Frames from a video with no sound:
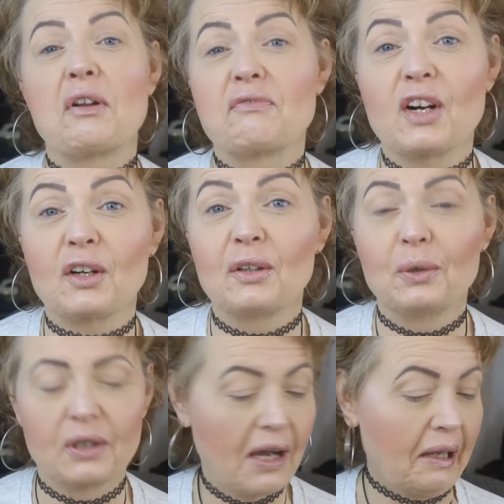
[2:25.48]
calling it
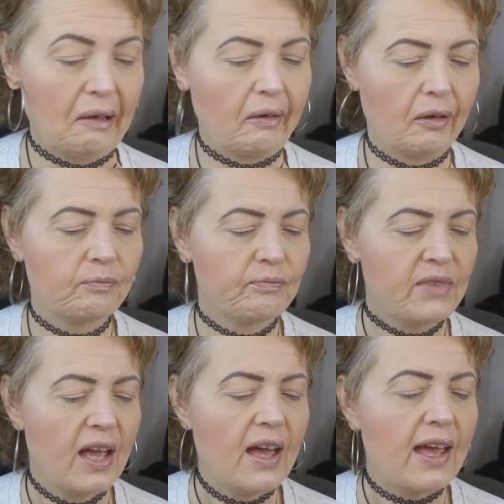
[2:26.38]
Focallure. I don't know.
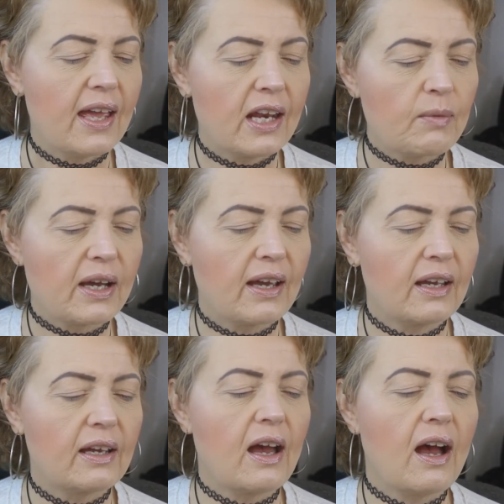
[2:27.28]

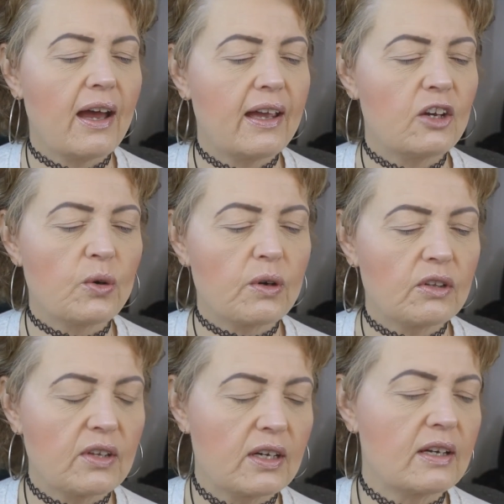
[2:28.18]
Anyway, I
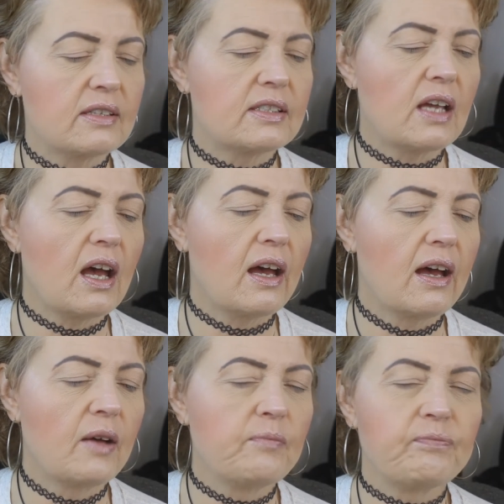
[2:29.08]
ordered this.
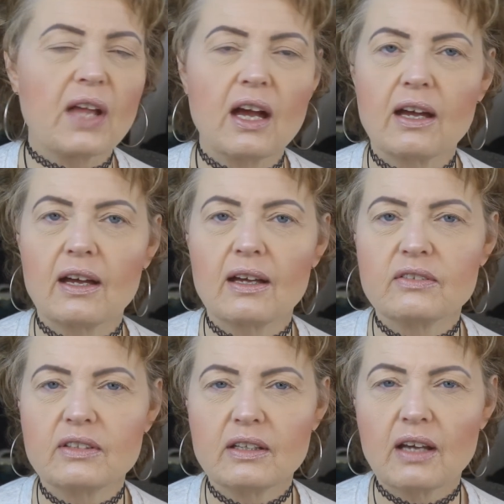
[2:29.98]

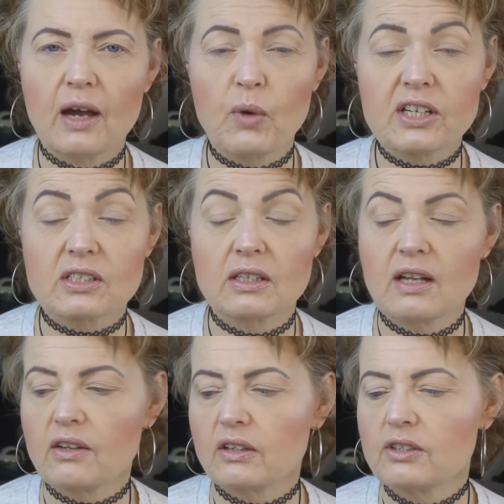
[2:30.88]
I watched
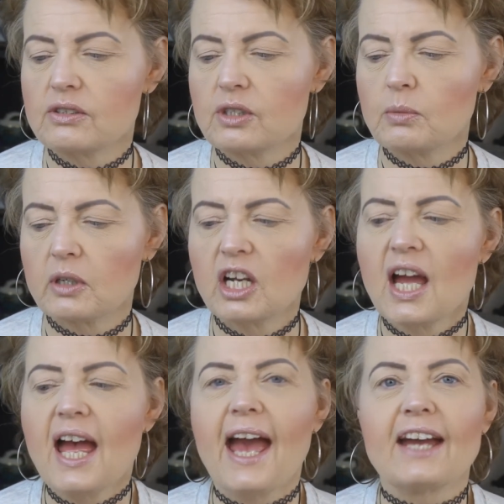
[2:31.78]
another YouTuber,
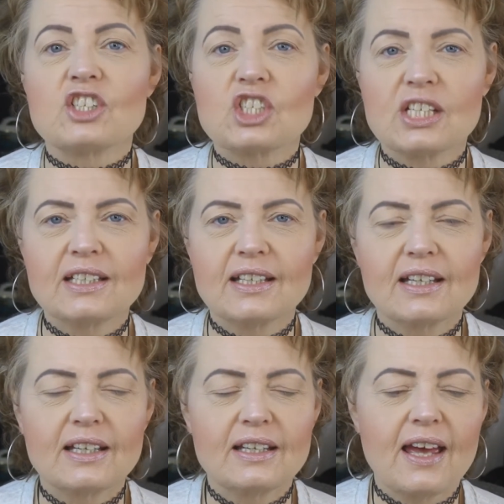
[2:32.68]
and she
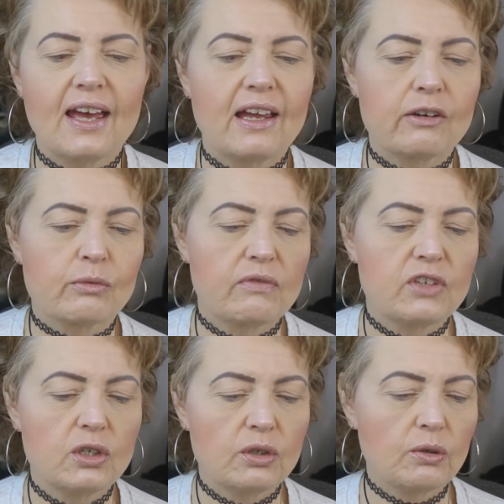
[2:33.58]
did a
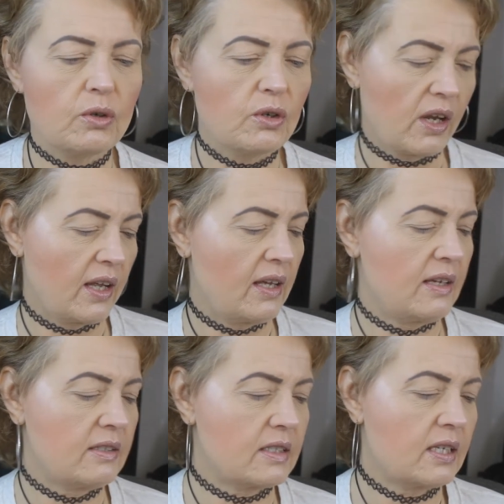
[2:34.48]
review on
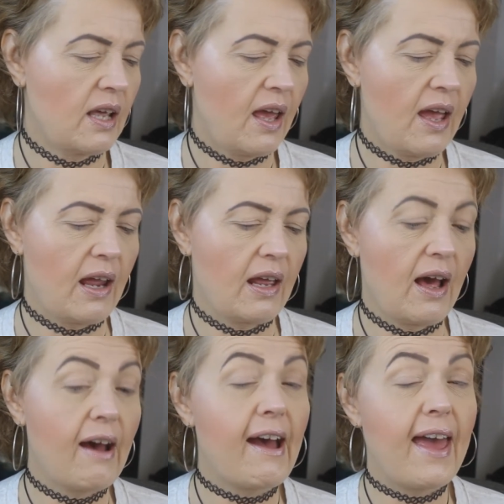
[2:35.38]
it,
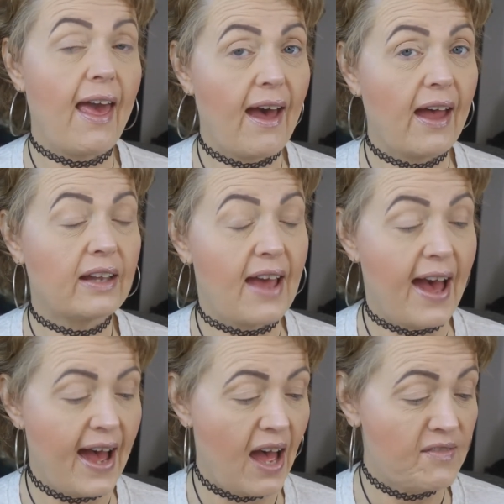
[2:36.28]
and I had to
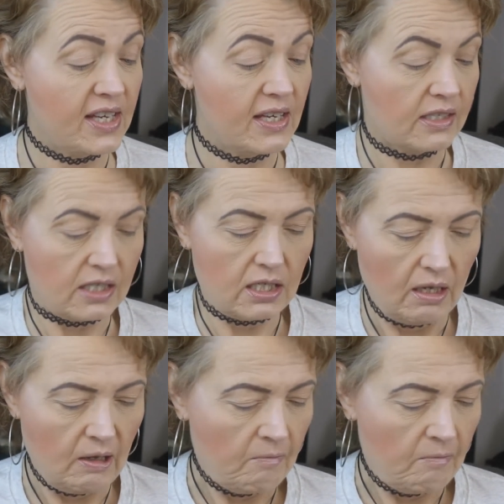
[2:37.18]
have it.